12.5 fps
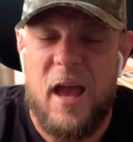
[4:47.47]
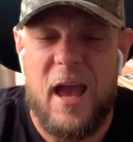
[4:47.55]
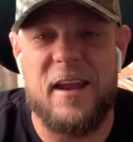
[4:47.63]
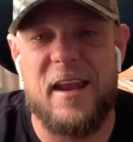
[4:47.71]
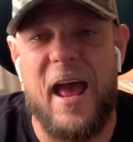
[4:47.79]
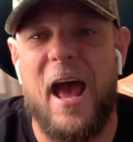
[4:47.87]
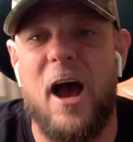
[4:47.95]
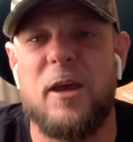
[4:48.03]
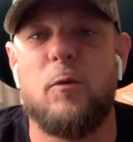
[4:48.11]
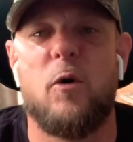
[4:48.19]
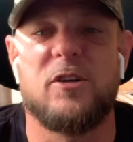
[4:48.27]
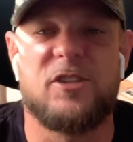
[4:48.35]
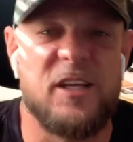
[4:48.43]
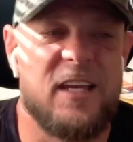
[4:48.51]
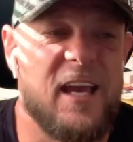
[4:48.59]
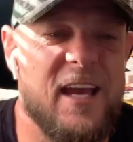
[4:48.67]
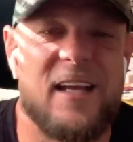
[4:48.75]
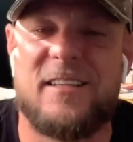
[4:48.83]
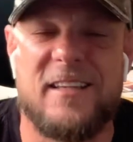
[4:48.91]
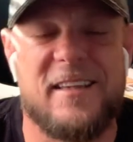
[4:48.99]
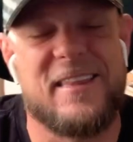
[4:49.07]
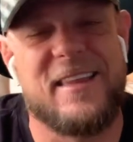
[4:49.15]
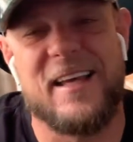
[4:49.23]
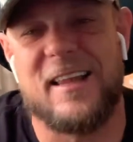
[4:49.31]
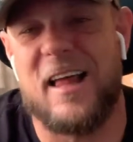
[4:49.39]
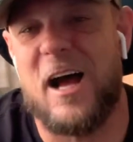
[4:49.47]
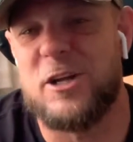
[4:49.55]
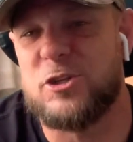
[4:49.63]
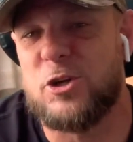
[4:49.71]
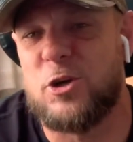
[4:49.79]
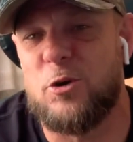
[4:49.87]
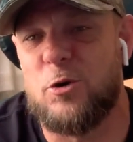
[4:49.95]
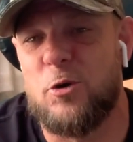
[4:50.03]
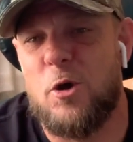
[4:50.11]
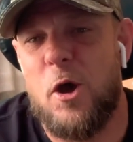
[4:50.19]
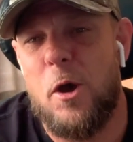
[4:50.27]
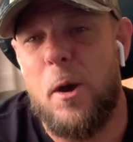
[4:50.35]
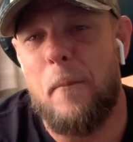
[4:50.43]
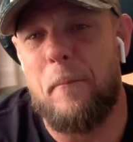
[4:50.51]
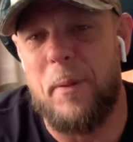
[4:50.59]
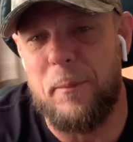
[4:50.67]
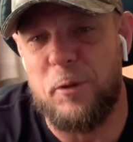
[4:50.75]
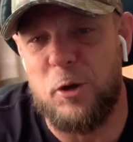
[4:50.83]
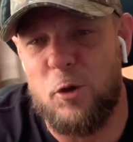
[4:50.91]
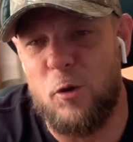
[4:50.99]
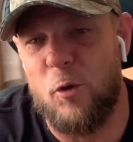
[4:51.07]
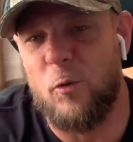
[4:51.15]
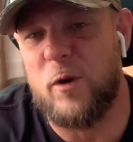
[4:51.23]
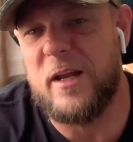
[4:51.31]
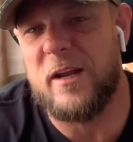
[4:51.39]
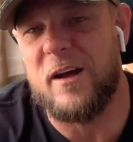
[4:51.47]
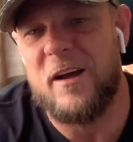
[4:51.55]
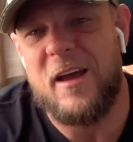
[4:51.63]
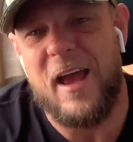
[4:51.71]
And now he wants to get into the theological, biblical arena.